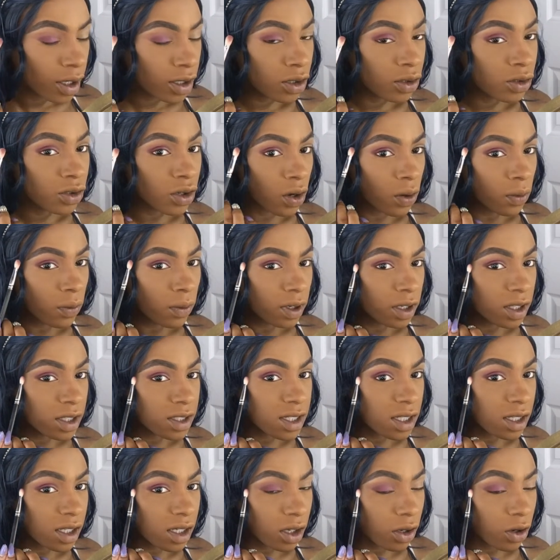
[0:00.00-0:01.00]
And you don't want
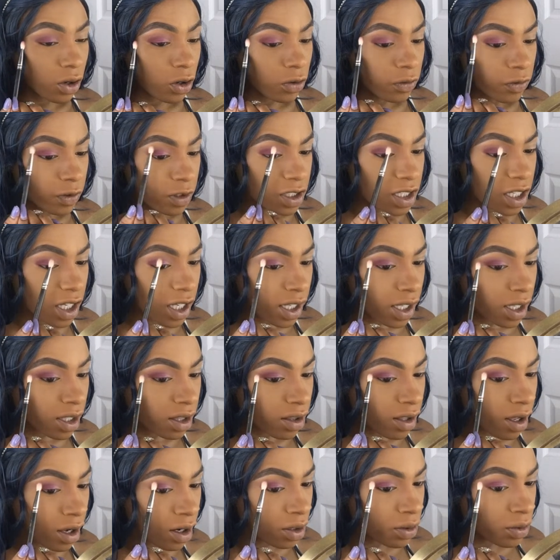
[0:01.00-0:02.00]
it to like
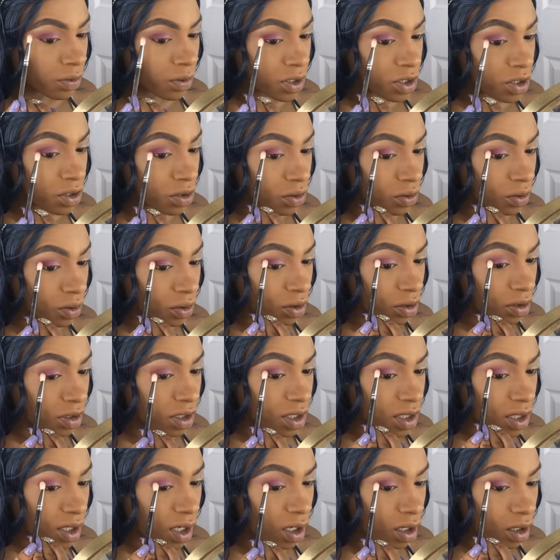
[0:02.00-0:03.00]
overtake that original
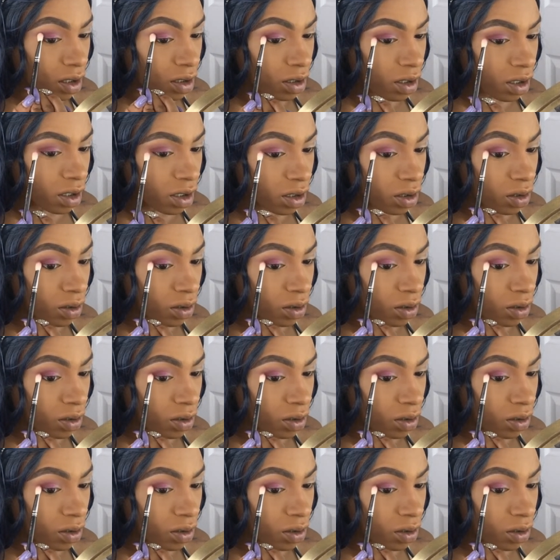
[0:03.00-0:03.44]
crease color.